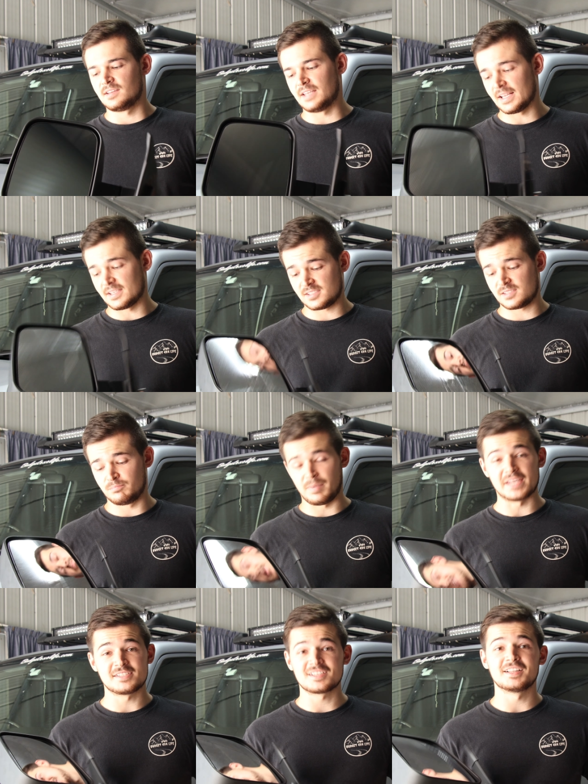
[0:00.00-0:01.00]
that's
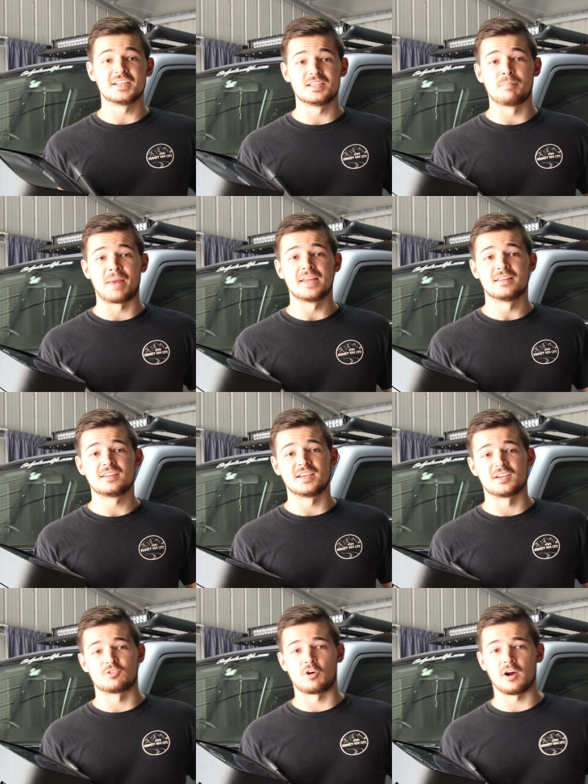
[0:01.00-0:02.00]
basically the main
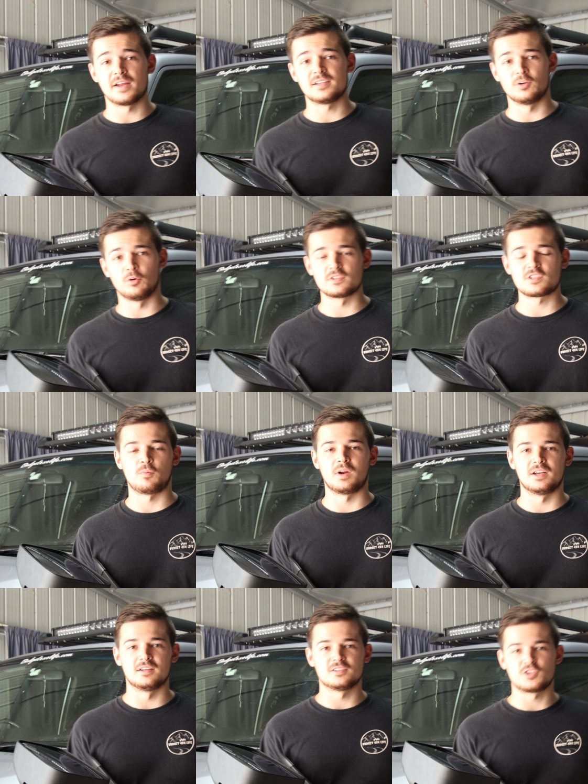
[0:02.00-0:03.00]
thing, right? You also
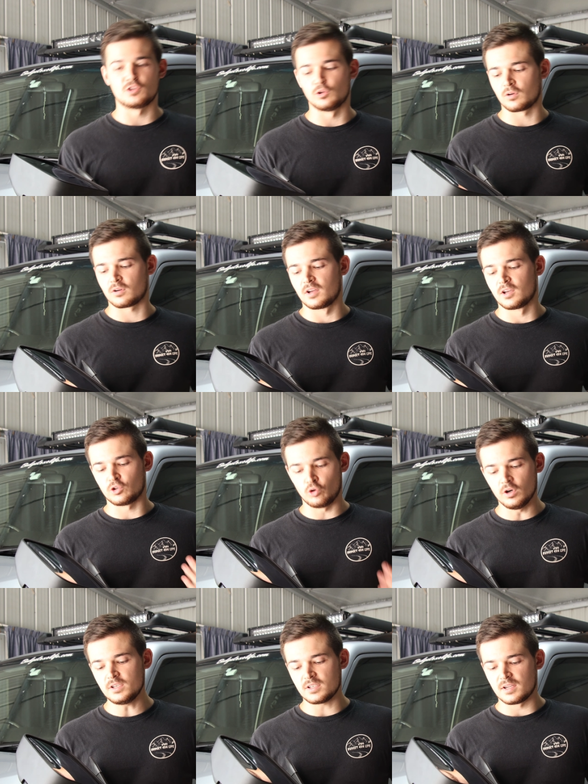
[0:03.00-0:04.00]
want it to look
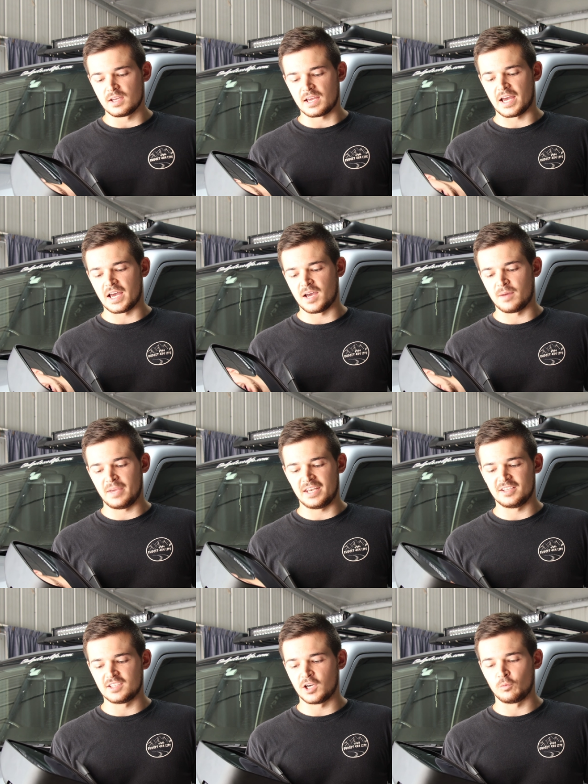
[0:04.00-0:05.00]
good,
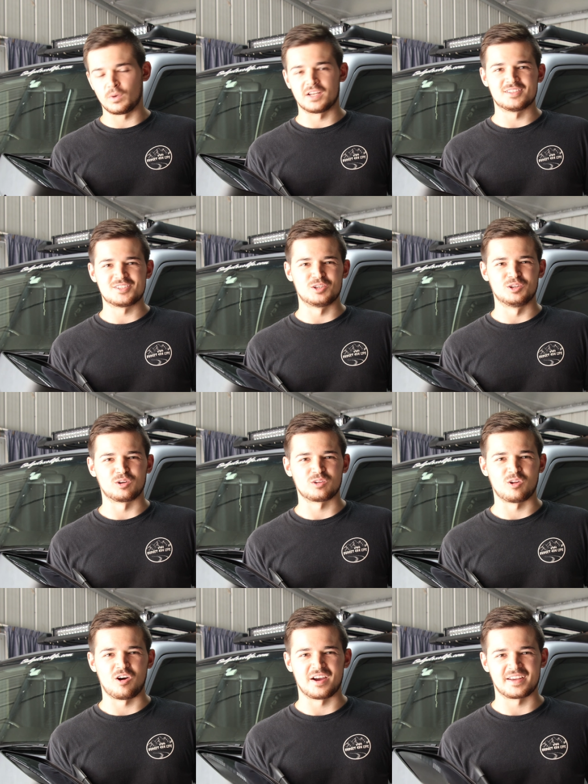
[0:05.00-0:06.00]
and you don't want it to look
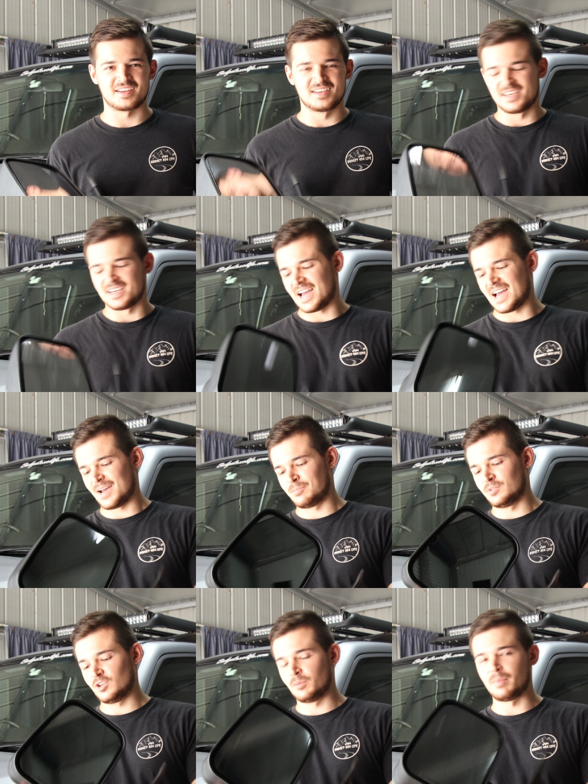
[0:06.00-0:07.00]
like
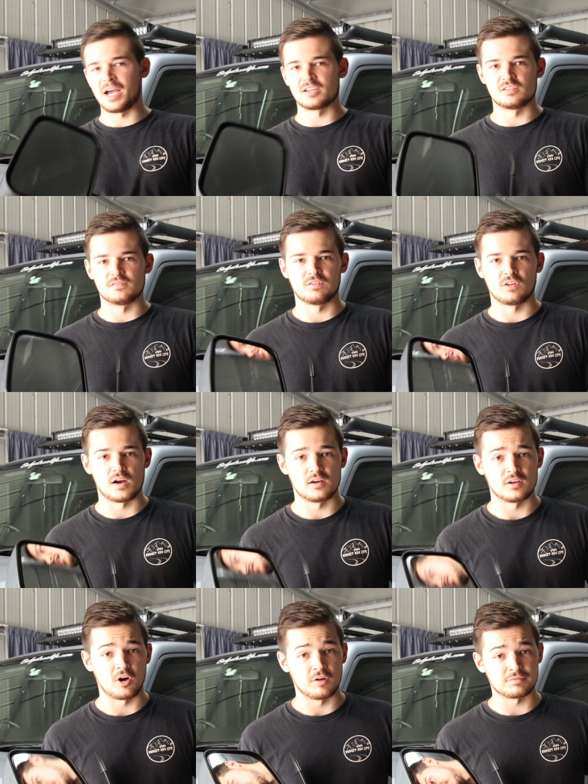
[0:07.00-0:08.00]
you're about to
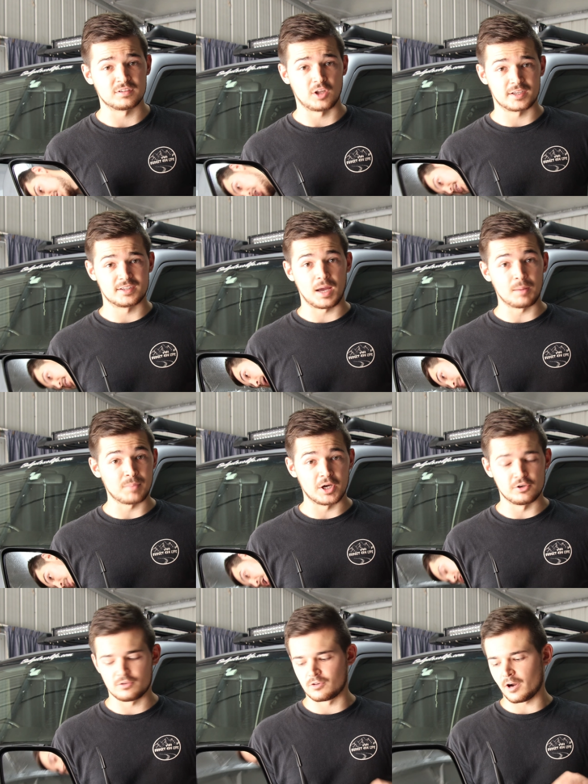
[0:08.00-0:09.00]
fly off like
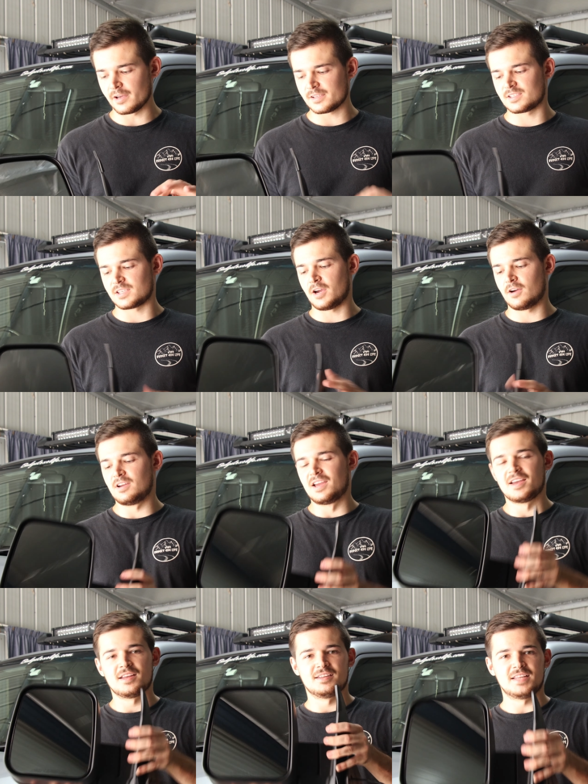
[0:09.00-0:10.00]
Dumbo, right? So
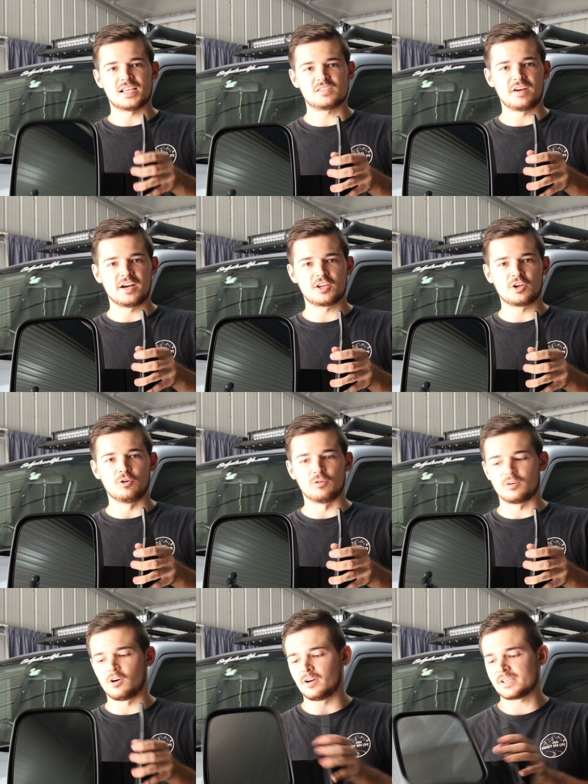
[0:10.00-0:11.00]
that's very
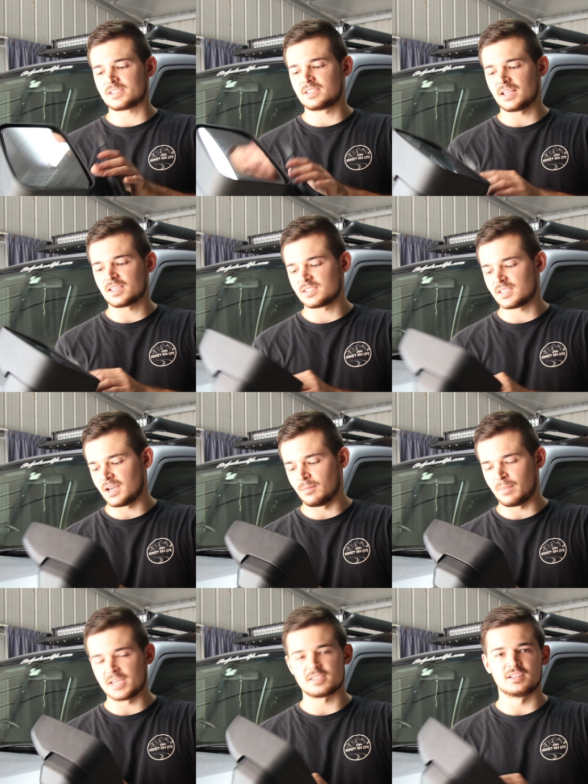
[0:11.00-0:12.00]
cool, guys. That's
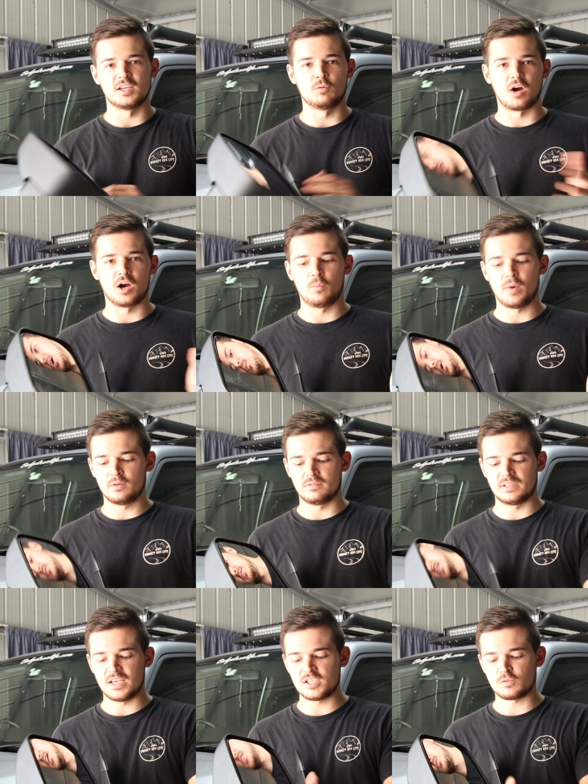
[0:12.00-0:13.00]
basically why I went
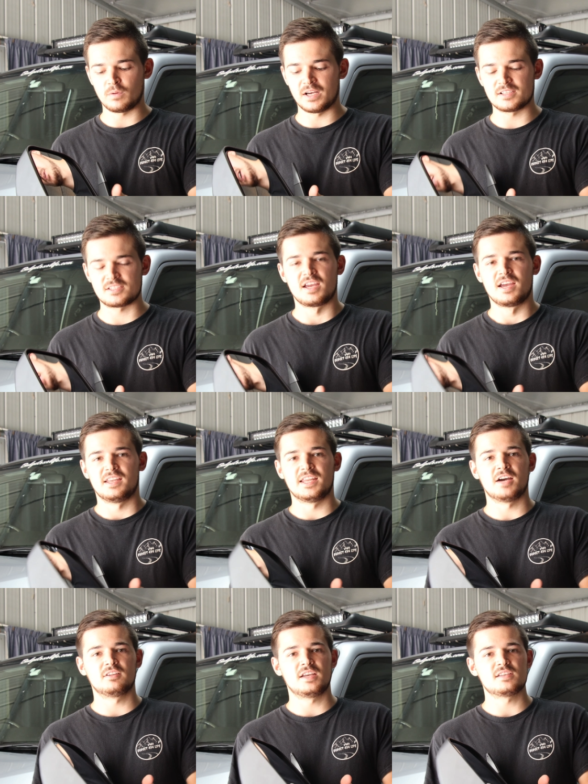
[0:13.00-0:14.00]
with these ones.
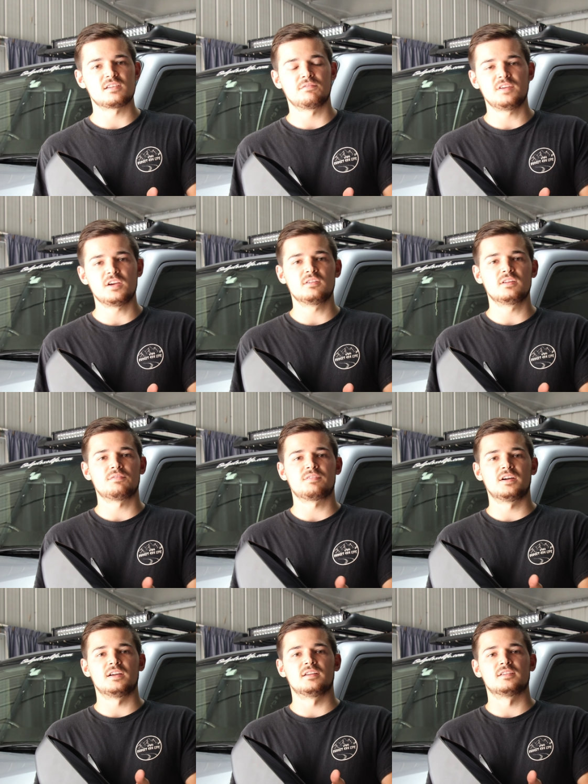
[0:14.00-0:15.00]
Now, there's a few
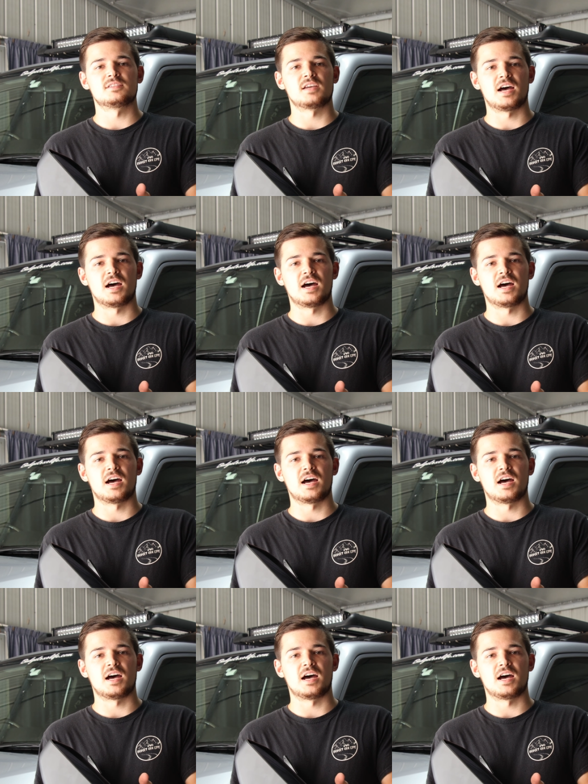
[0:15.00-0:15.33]
different